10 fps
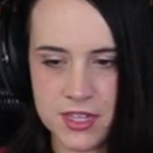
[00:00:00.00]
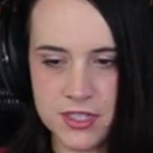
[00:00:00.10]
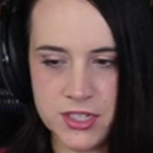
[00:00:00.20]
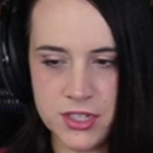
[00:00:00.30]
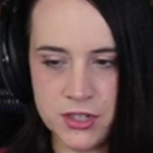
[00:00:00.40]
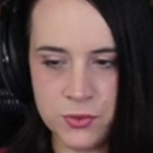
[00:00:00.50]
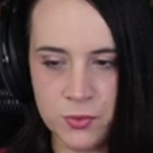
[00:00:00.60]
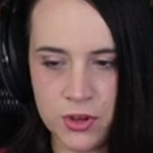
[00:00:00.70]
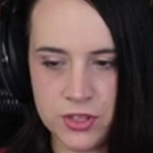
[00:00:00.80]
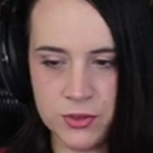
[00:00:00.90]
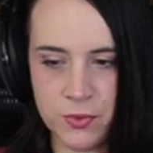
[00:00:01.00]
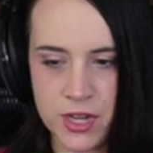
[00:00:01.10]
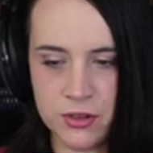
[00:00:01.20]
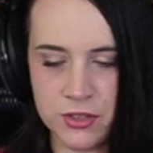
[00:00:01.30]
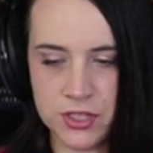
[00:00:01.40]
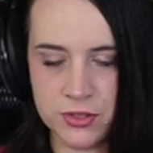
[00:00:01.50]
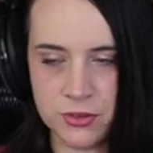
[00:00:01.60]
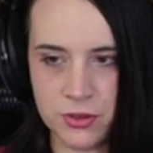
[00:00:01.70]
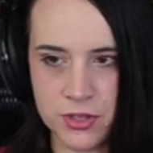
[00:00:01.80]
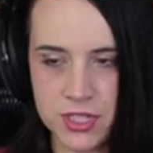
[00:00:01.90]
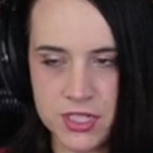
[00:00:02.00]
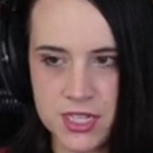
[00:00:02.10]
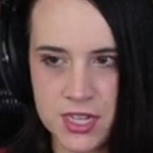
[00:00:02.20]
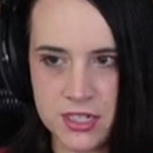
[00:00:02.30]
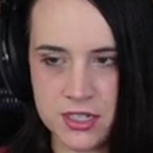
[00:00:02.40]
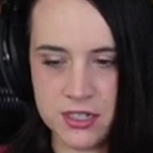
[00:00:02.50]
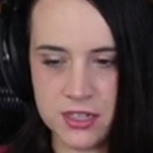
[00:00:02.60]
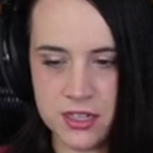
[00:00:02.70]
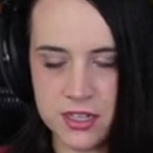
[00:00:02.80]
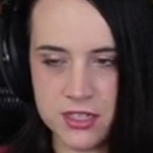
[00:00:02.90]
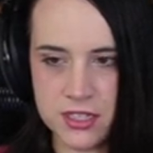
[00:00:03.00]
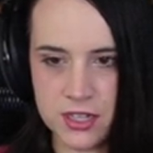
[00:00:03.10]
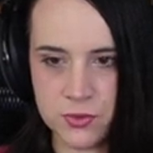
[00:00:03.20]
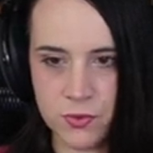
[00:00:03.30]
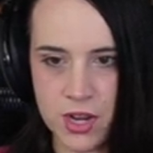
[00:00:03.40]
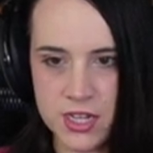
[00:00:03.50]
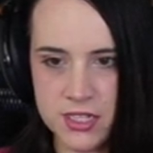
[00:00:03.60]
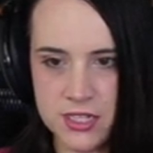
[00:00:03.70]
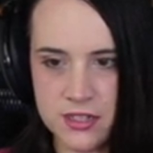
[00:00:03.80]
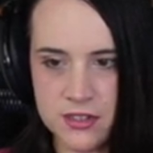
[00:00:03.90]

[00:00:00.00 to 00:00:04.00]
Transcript: And it didn't work the way your little girl intended, is that right?